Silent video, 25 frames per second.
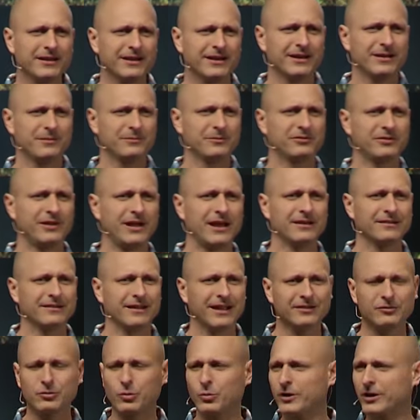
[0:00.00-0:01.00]
And I'm saying,
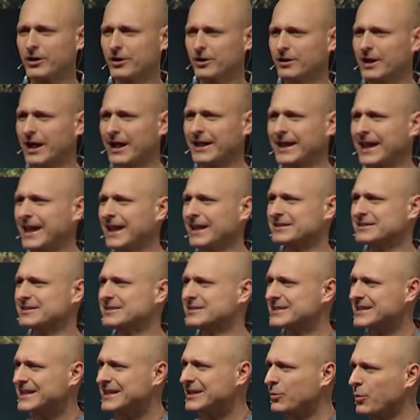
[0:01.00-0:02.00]
that's weird. I can't
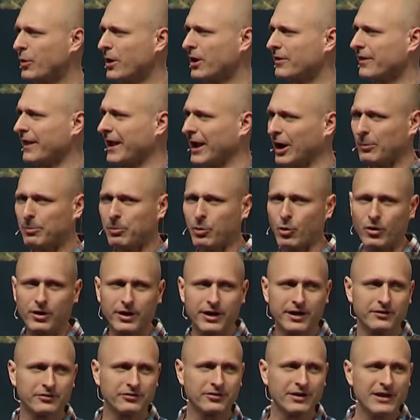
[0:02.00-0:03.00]
see where the airport
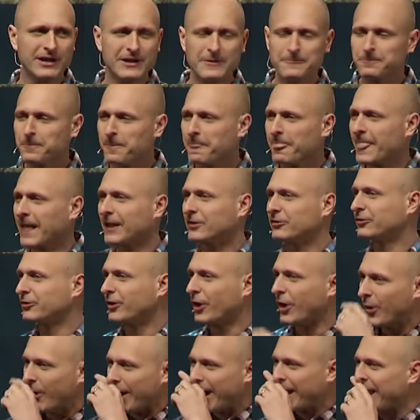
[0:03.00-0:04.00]
is. And
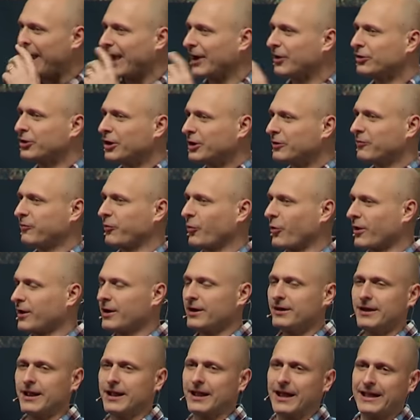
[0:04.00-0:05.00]
so I, I look for it,
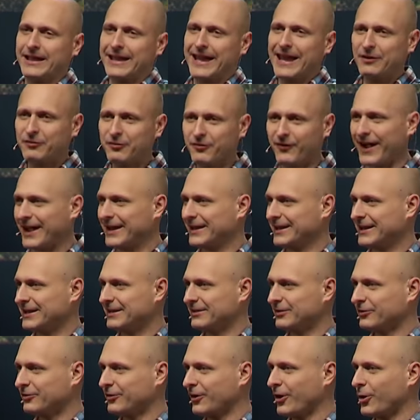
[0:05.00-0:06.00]
and I, I can't find it.
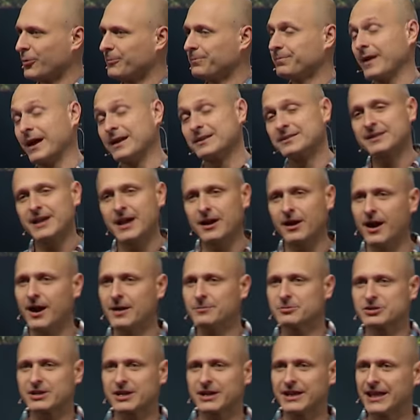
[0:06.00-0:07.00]
And so I decide, all right, I'm
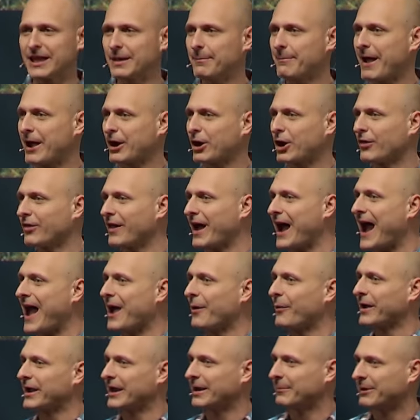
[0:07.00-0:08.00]
just going to get back on the
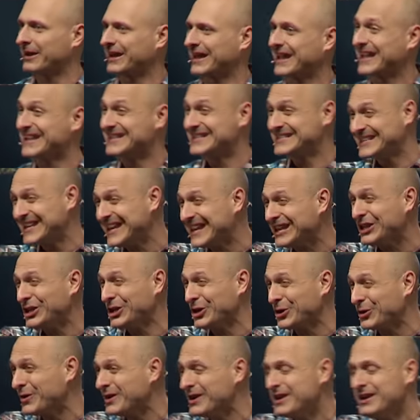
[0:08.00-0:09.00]
highway, and I'm going to
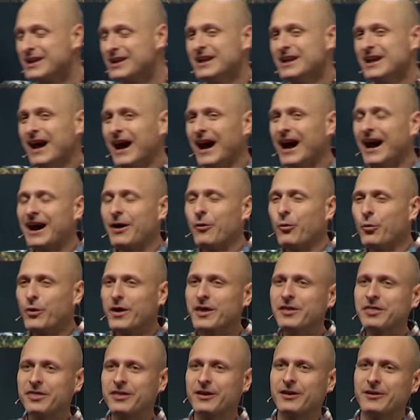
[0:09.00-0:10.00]
continue uh,
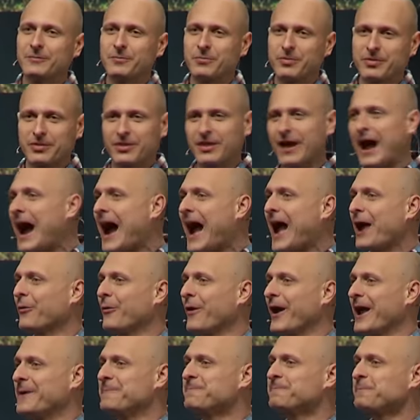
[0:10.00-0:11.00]
with the
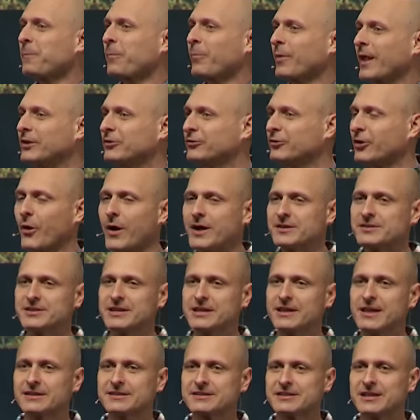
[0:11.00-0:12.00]
highway. And so I see
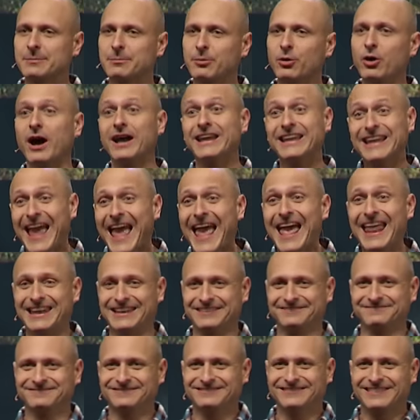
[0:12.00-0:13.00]
that symbol again
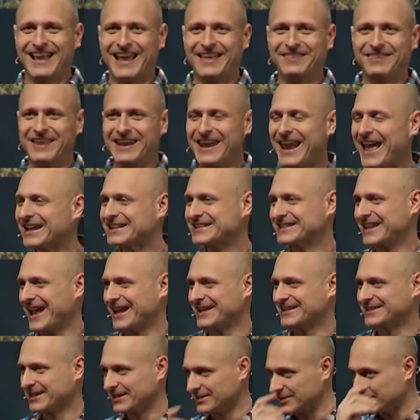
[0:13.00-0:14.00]
at the next
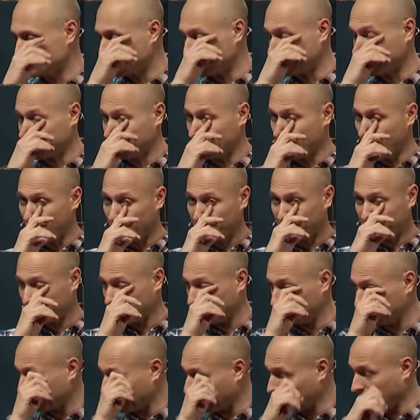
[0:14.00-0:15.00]
exit. And so I get off, and I
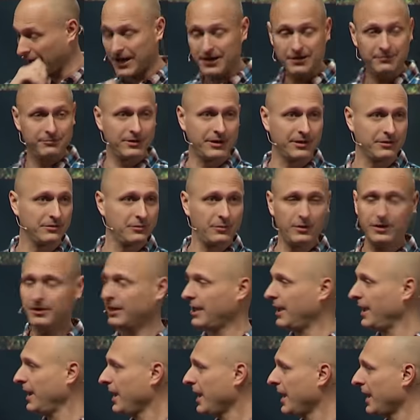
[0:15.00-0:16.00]
look around, and I'm like, where the
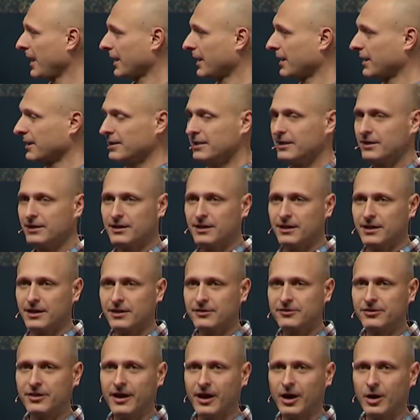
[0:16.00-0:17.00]
heck
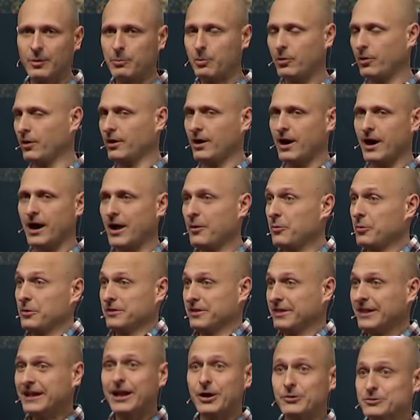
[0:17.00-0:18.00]
is the airport? I, I would
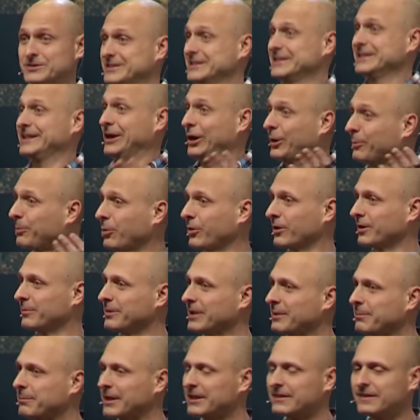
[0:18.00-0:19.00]
think I would see the airport. It'd be
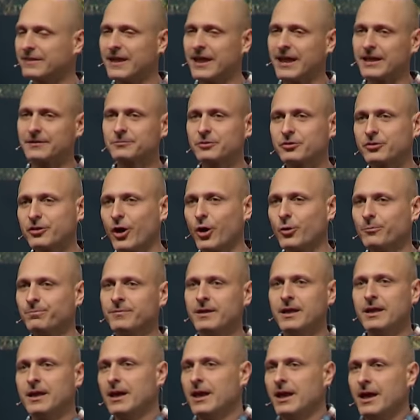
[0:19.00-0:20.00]
a big thing. So
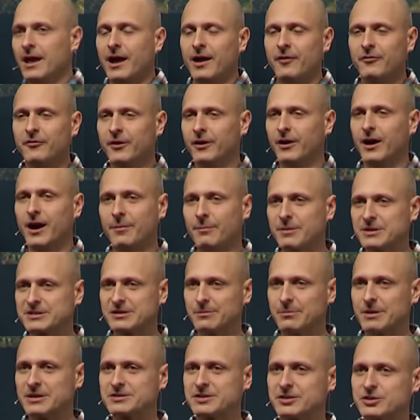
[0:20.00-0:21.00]
I figure, oh, I must have
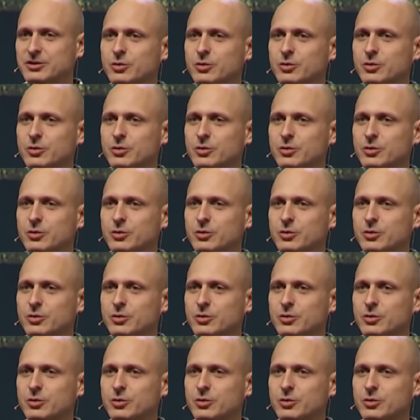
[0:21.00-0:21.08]
missed it.